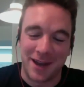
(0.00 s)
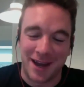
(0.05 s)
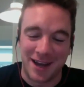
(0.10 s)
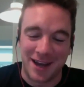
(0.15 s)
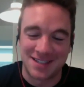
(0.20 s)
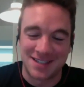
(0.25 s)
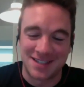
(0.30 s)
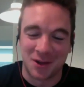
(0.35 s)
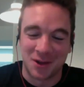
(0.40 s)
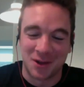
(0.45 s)
I mean,
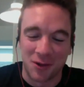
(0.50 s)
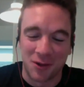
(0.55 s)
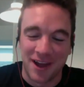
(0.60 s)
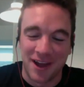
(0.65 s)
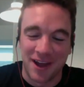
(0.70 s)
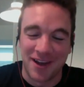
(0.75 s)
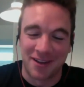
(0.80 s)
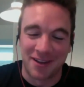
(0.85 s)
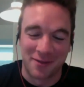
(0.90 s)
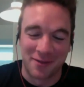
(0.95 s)
I still
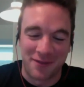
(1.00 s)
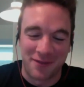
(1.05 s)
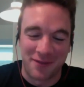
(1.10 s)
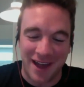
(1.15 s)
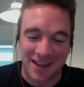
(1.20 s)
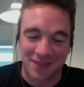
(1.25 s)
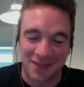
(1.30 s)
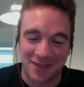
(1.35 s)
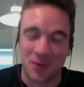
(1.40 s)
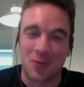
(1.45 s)
hold on to the
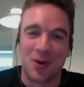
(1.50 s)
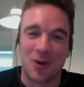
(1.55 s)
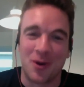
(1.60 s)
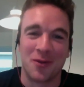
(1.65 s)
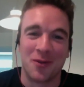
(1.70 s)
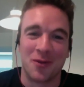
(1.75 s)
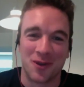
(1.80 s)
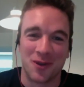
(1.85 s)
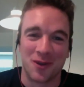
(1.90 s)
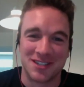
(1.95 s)
fact that we
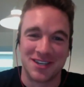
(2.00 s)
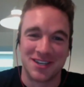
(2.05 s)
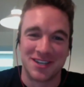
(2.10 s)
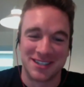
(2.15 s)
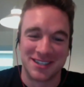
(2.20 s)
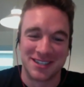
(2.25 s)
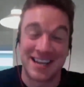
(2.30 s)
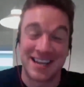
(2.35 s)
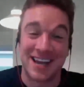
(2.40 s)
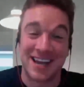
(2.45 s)
won the World
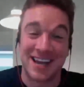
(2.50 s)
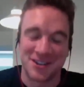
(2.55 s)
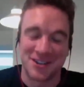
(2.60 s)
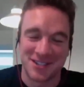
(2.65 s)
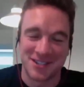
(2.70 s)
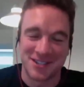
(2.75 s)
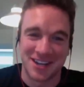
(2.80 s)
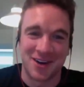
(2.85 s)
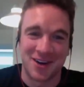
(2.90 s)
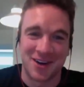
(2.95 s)
Series 10
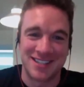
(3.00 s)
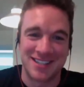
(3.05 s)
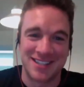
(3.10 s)
years ago.